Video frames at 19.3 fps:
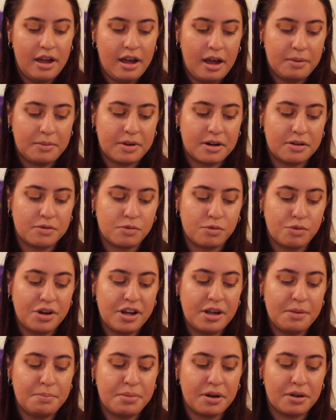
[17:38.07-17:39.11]
I'm gonna
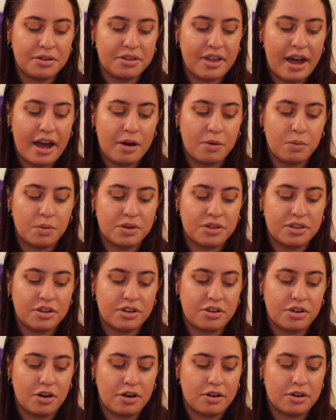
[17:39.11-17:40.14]
rebuild that with the
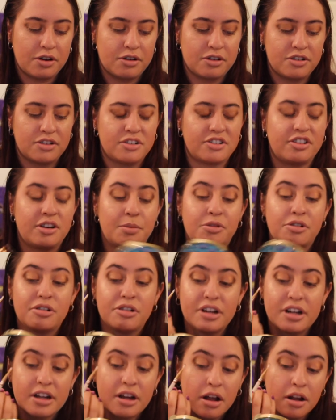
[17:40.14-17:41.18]
darker
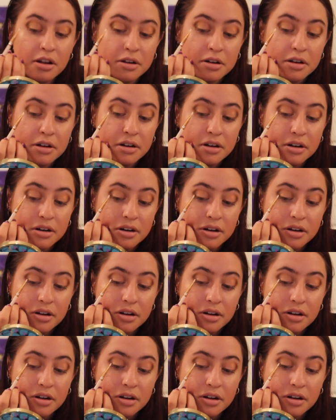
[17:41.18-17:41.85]
shimmery color.